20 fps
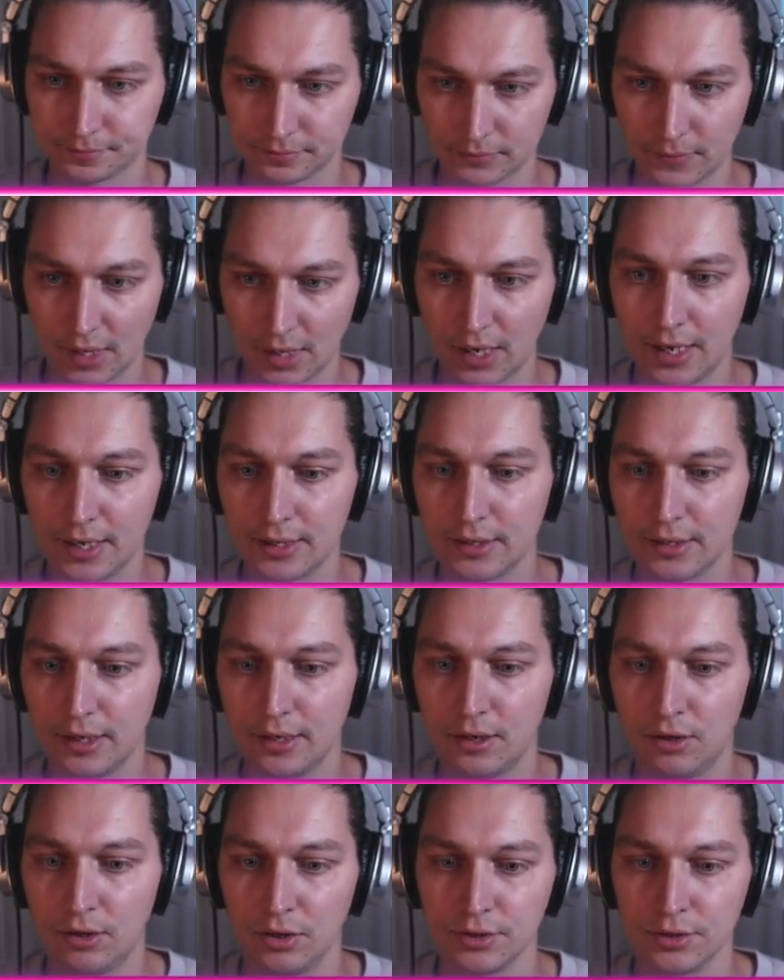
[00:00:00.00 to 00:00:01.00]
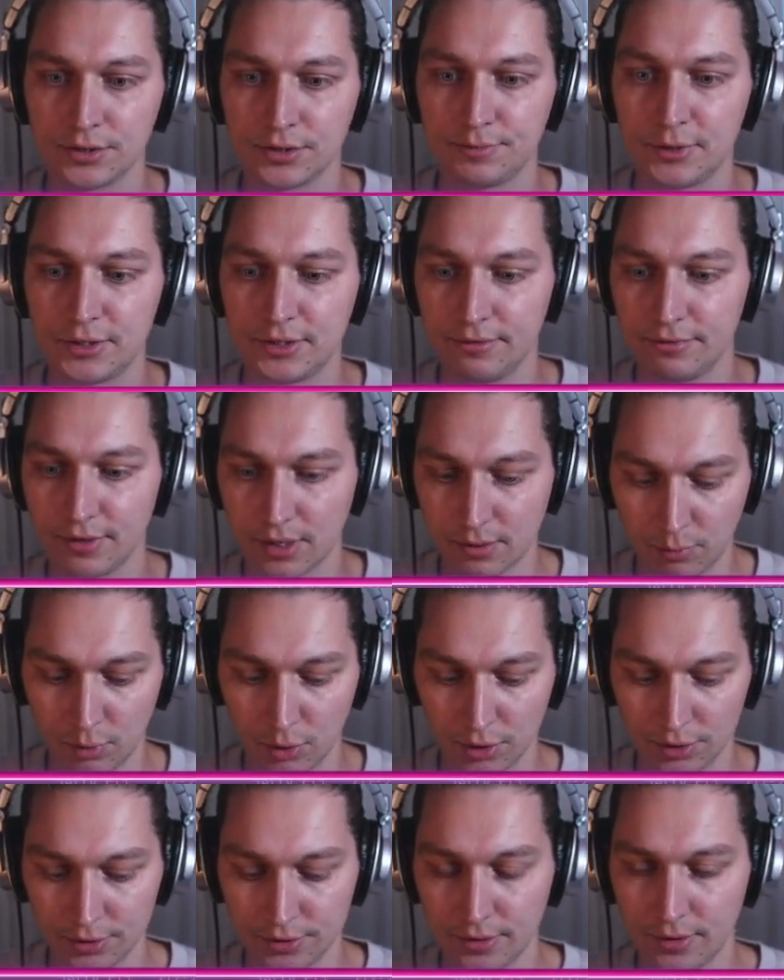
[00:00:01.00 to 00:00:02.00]
handler on specific
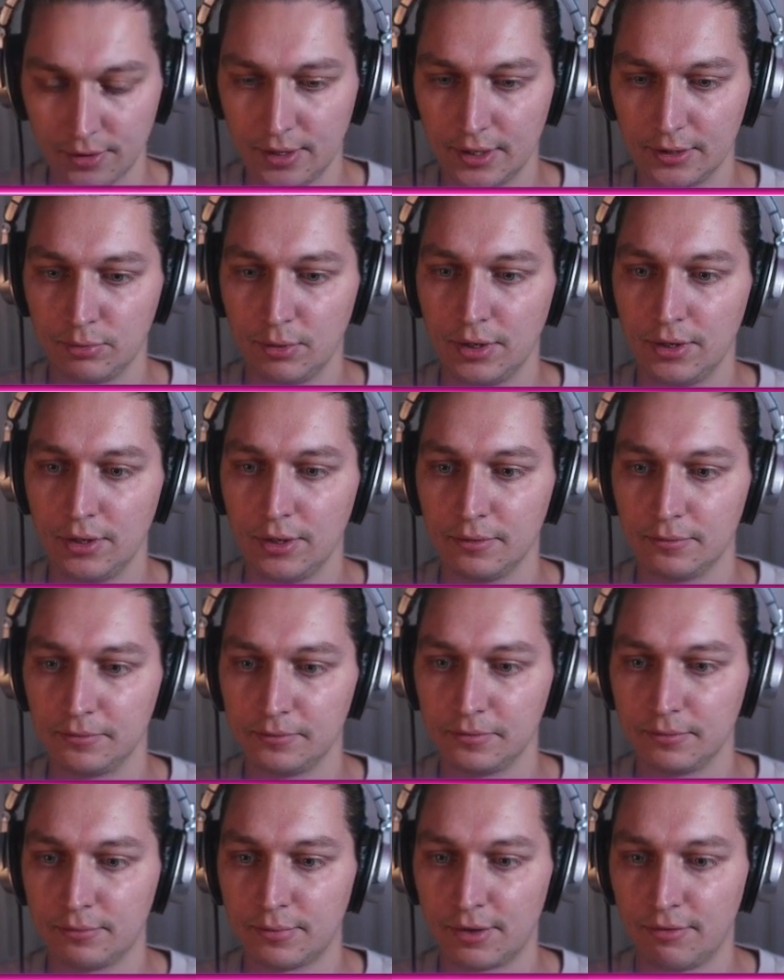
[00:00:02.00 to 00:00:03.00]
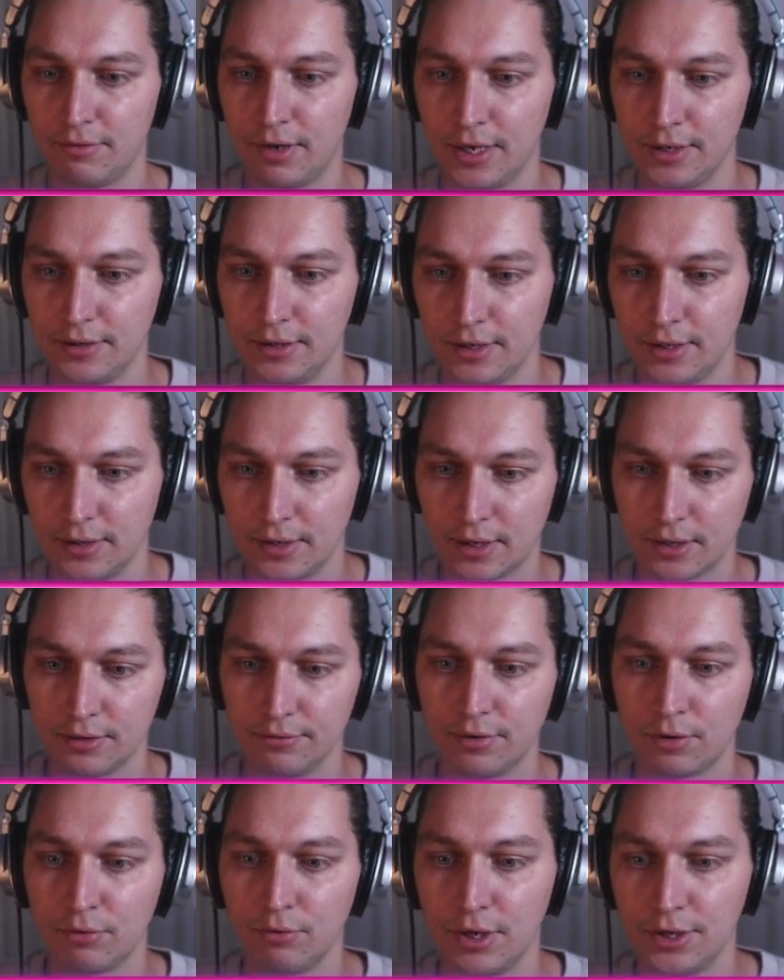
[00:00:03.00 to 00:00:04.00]
port that we provide in the
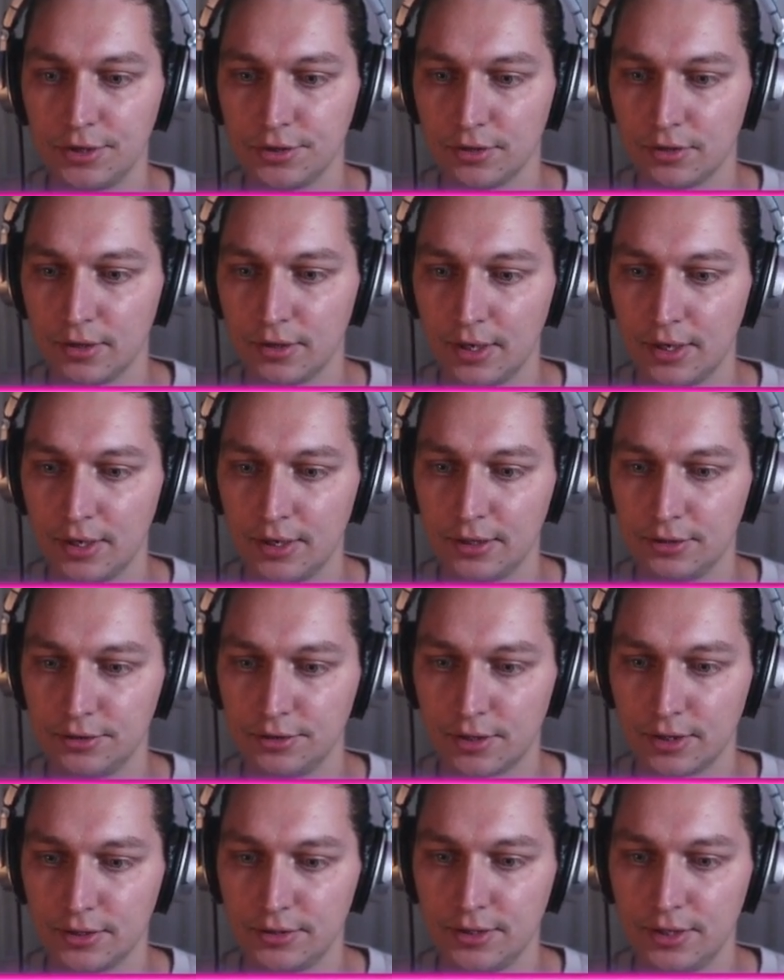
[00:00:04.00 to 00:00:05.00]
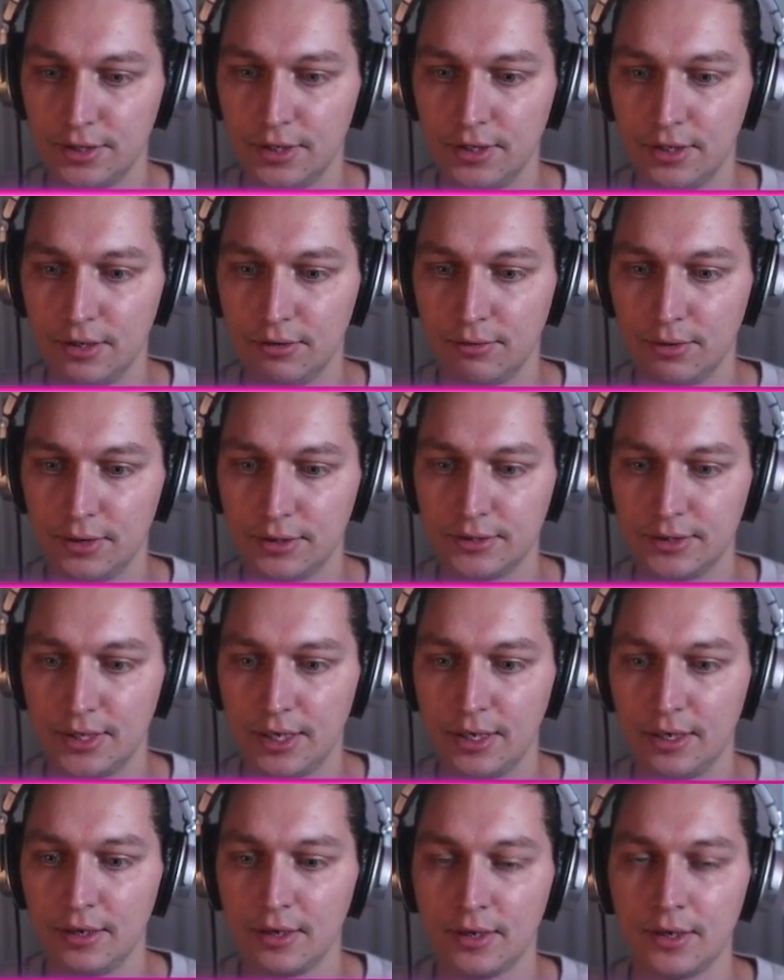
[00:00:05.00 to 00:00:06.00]
configuration. As you can see here, we
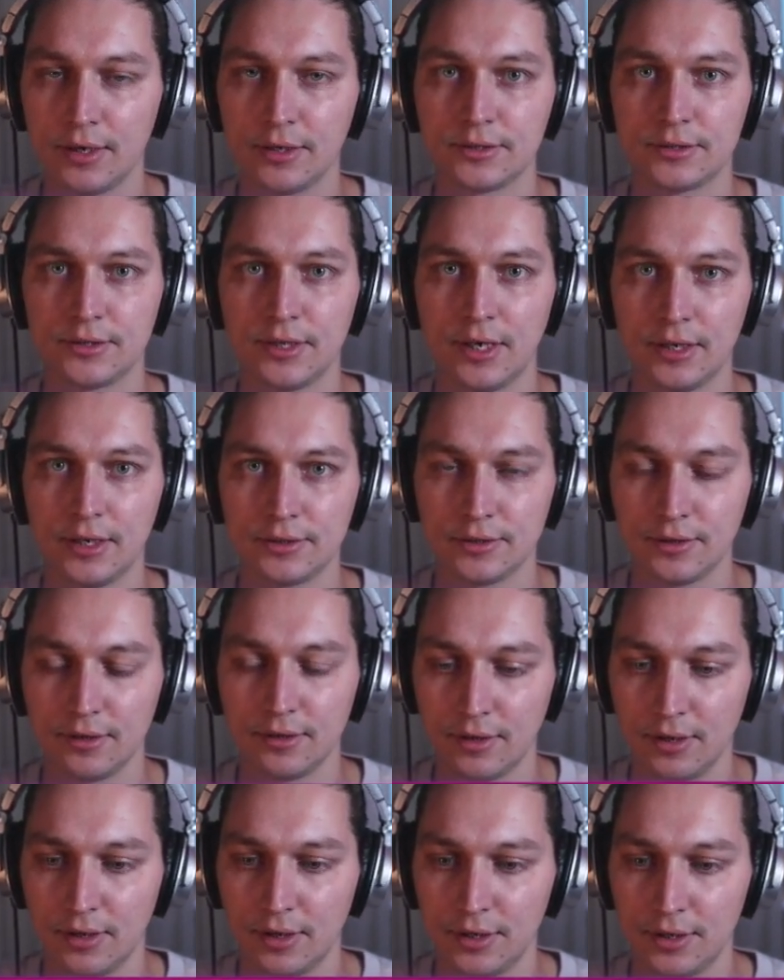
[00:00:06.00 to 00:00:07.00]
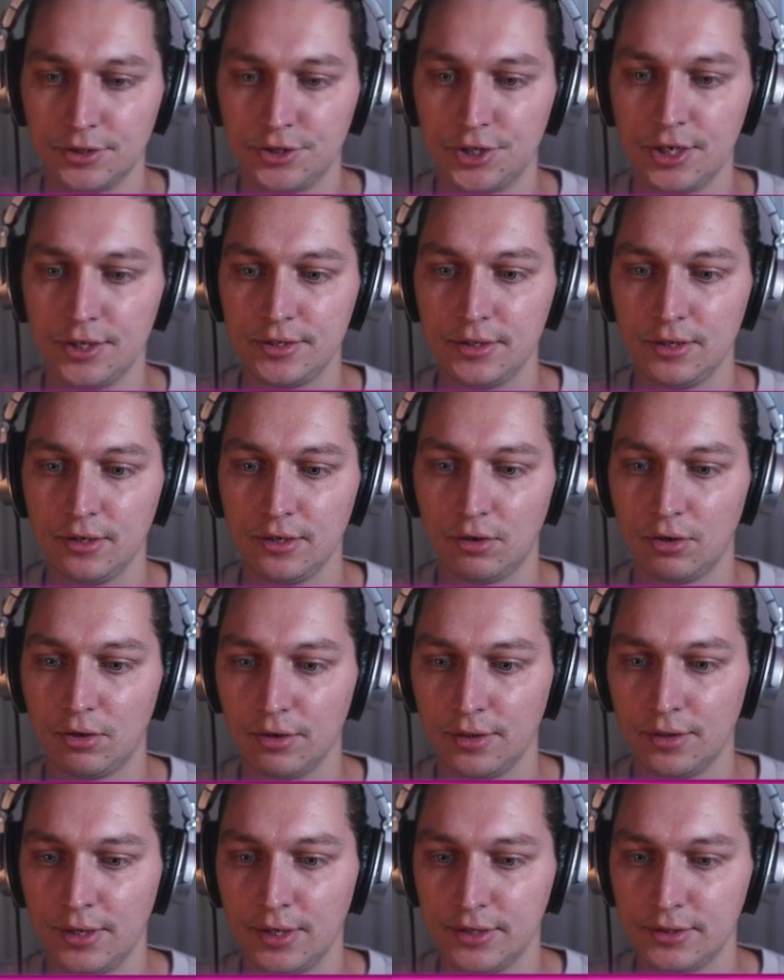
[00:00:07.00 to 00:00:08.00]
say start Jetty
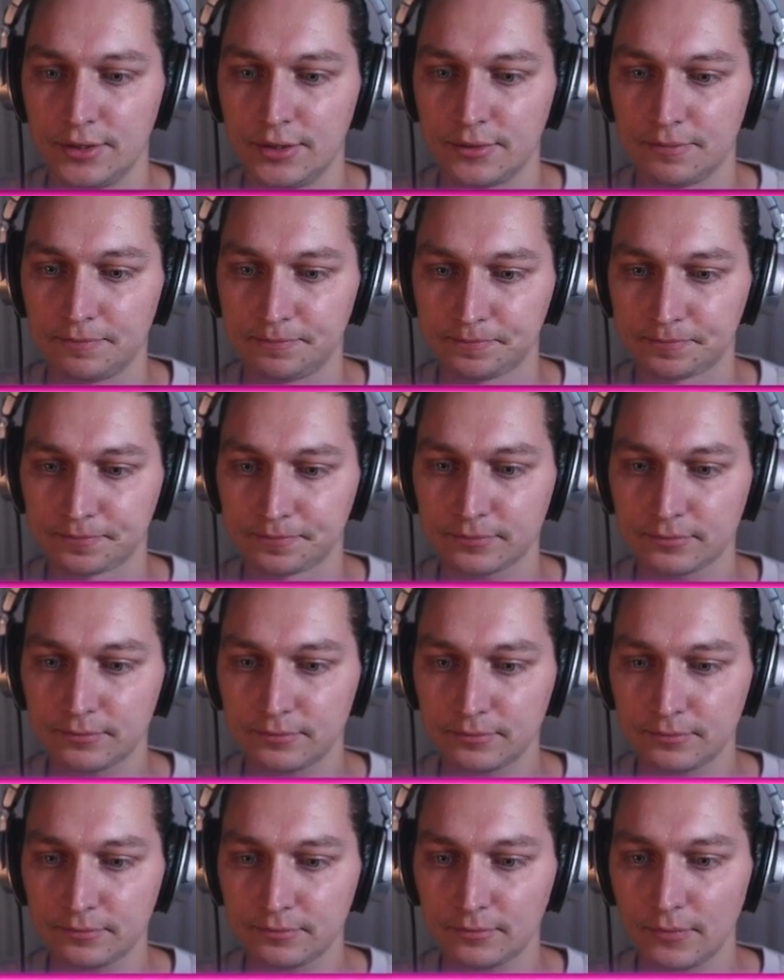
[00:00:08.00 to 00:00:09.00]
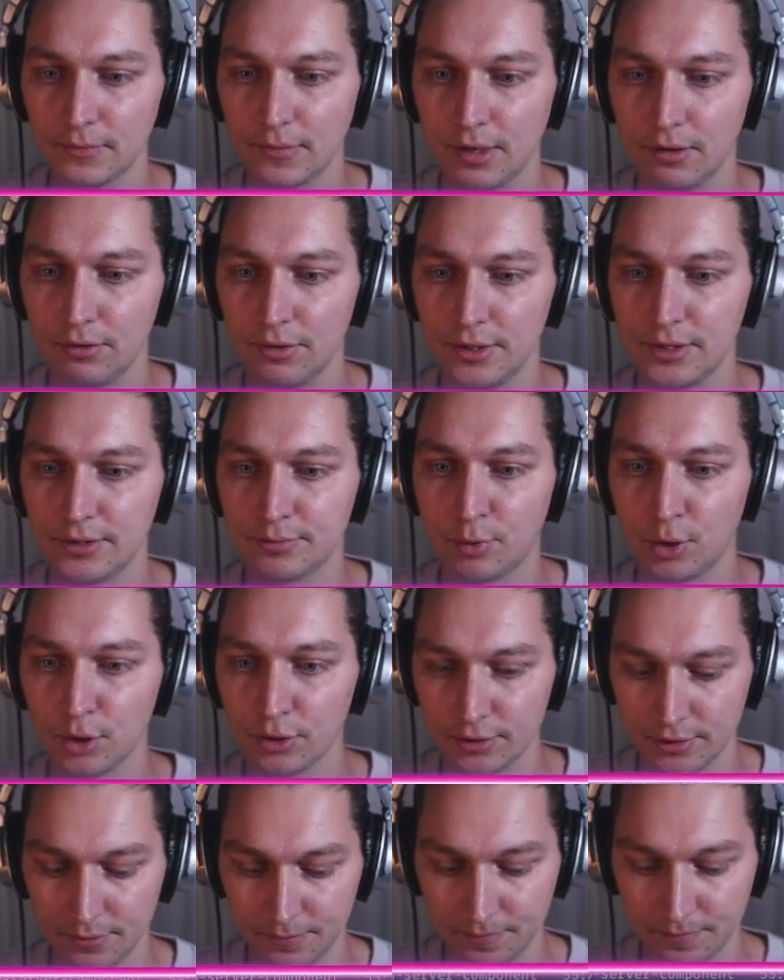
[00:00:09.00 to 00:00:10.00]
on this
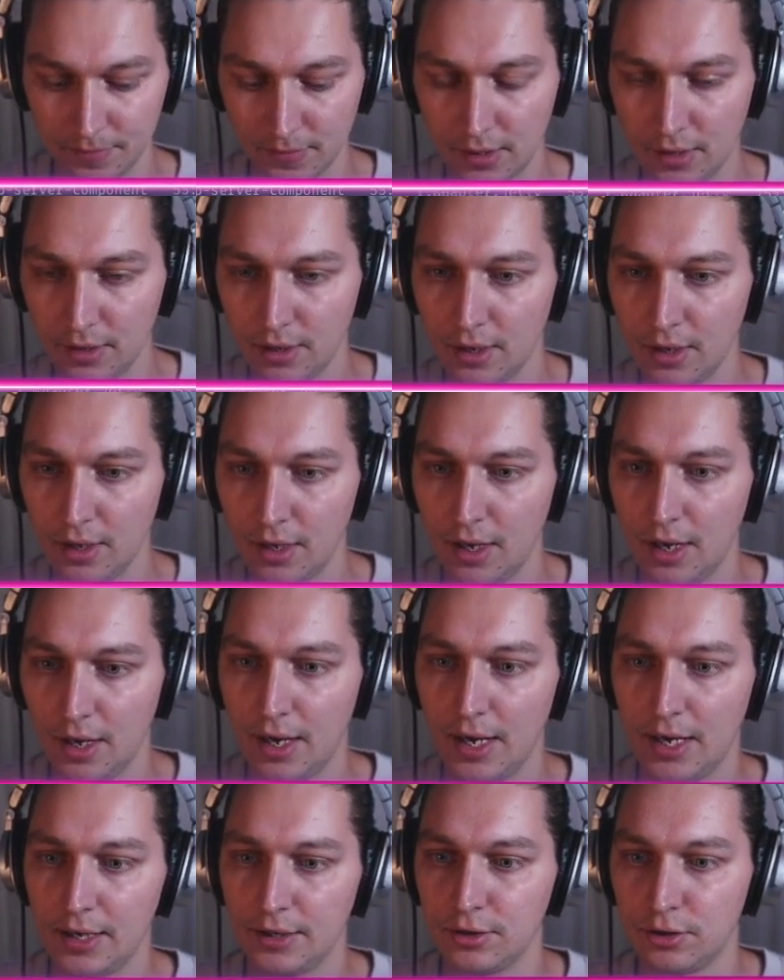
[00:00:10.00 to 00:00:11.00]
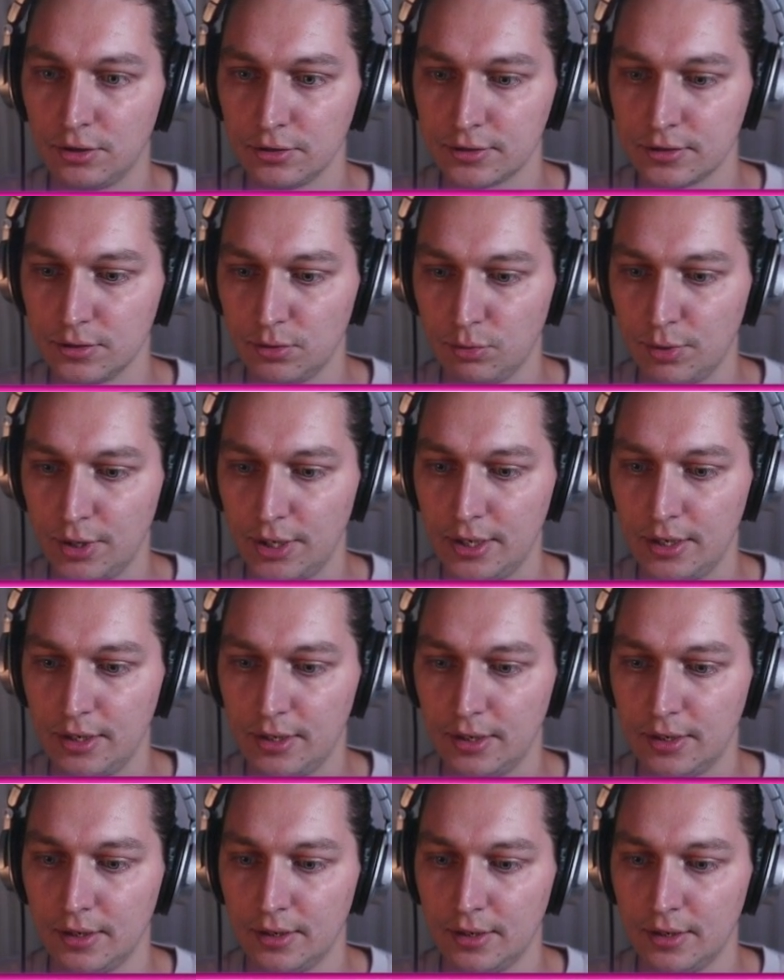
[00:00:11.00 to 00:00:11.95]
port, and also we